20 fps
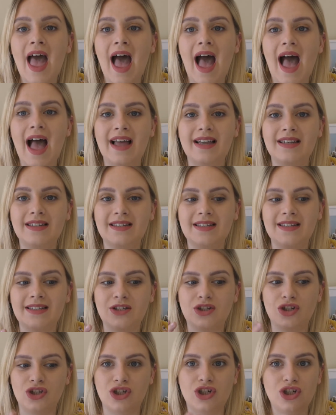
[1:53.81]
and
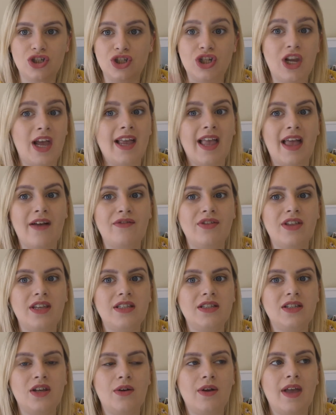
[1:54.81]
just check
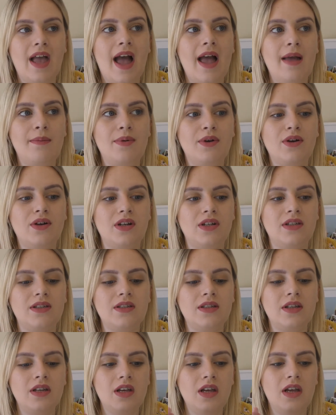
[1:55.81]
everything's okay,
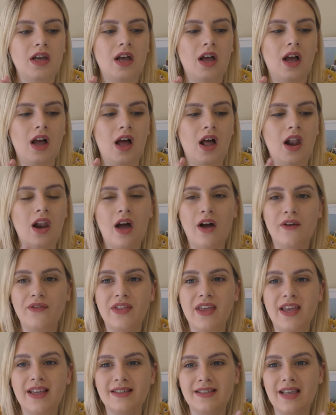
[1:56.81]
because a lot of
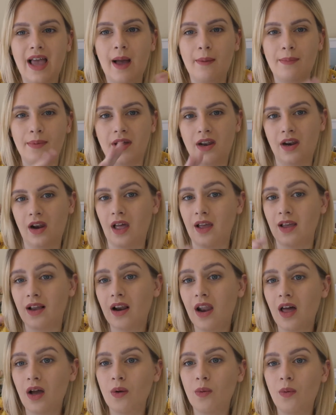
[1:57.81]
things happen like
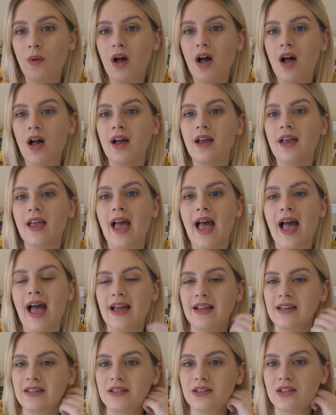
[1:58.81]
clockwork,
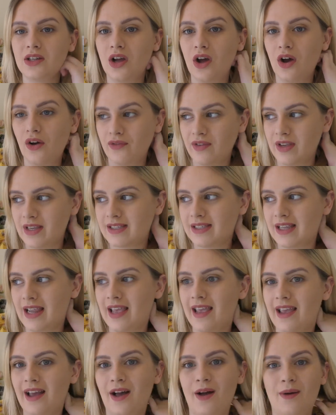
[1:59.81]
and
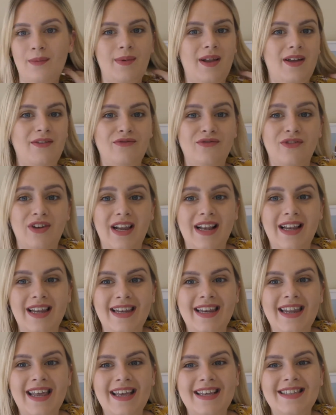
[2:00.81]
obviously I'm like really
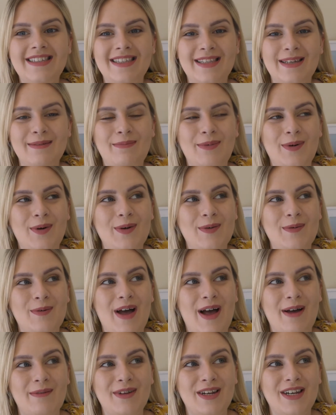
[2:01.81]
near to the point
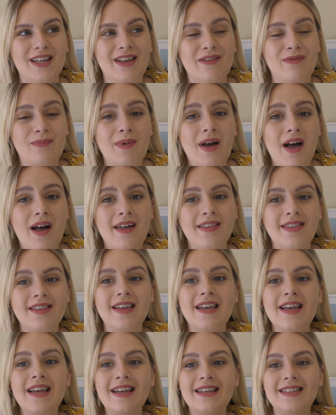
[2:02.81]
where I'm give birth,
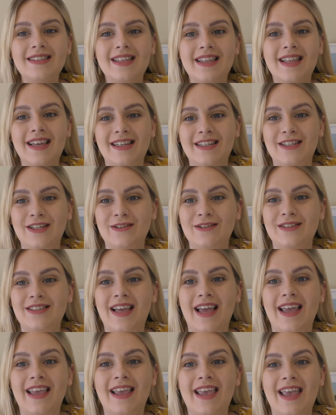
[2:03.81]
so they do
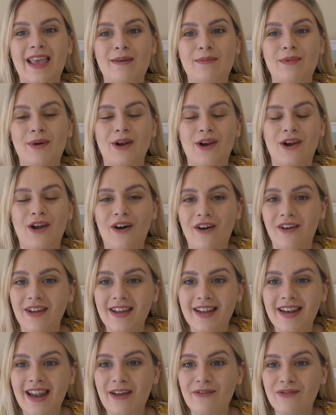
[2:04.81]
say keep an eye
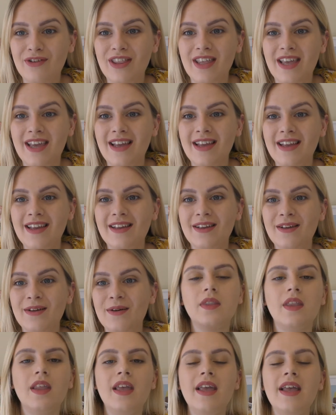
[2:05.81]
on everything.
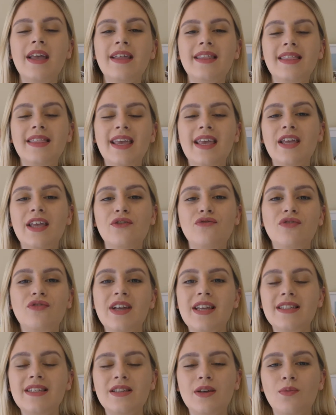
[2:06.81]
The
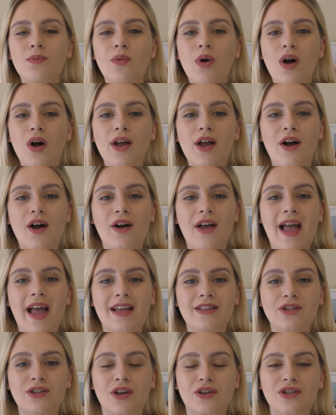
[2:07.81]
reason why I
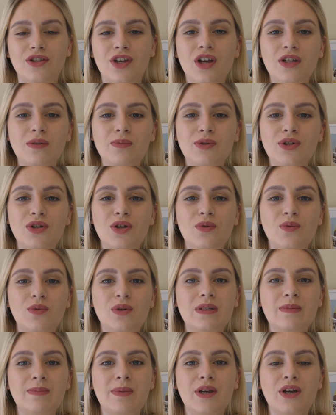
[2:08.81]
had to go into hospital
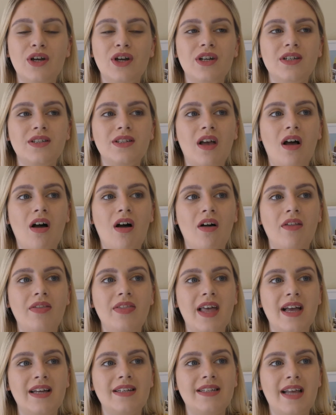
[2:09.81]
was because on
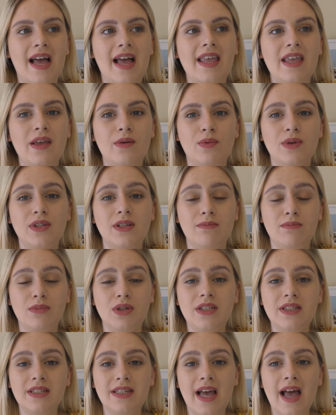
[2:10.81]
that day, it was a
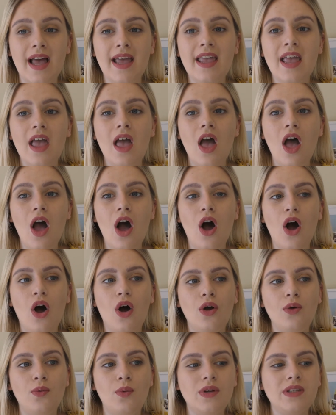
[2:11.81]
Monday,
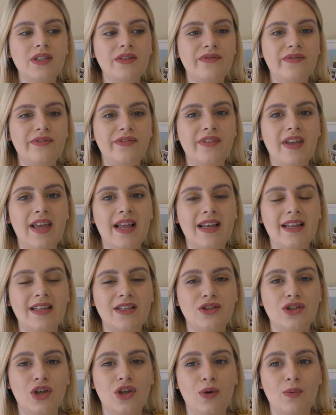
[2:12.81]
I wasn't
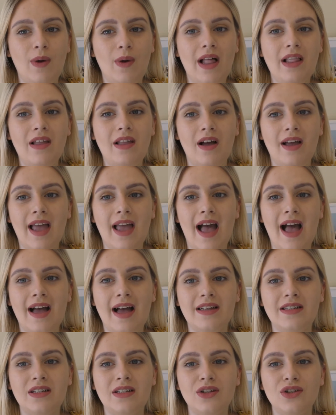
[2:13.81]
feeling too well. I
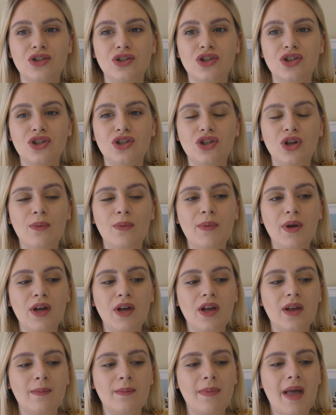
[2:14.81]
had
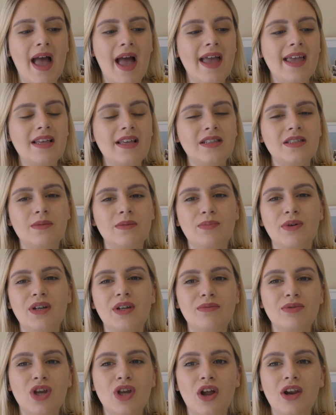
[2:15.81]
stomach pains, but
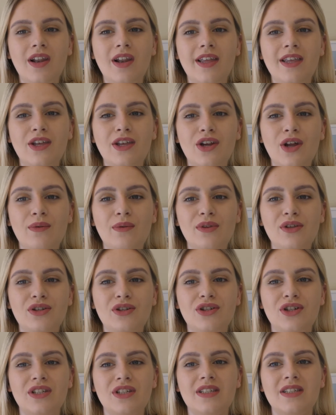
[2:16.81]
it was kind of like, you know, when you
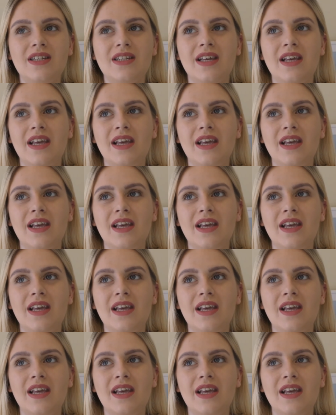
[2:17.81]
just